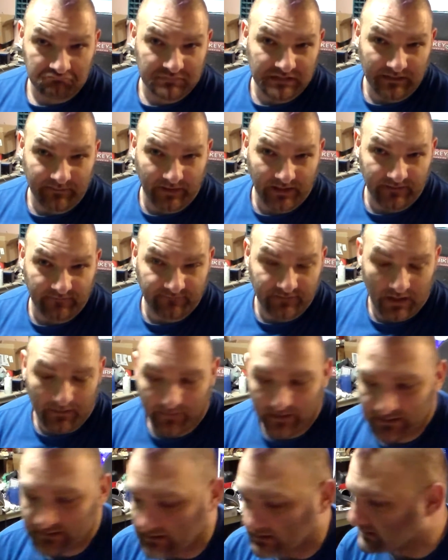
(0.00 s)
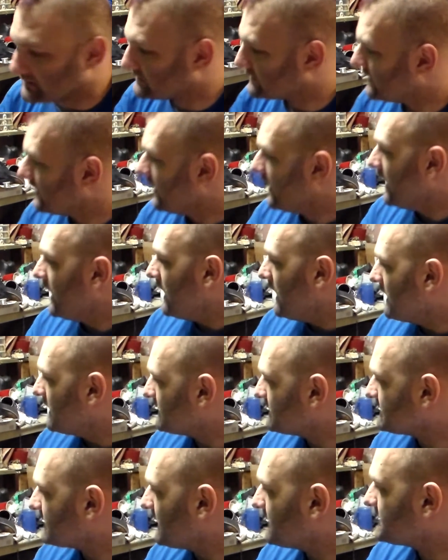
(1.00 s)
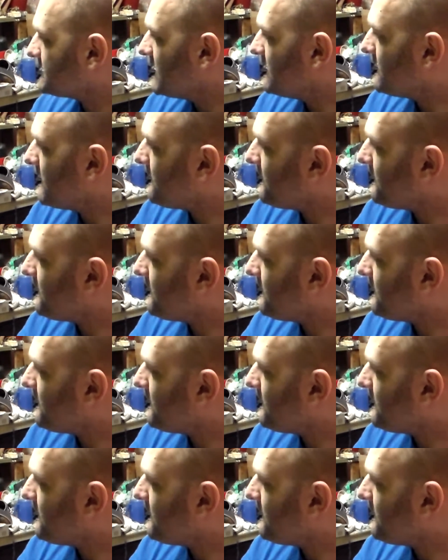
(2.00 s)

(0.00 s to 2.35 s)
If that makes sense. At the same time,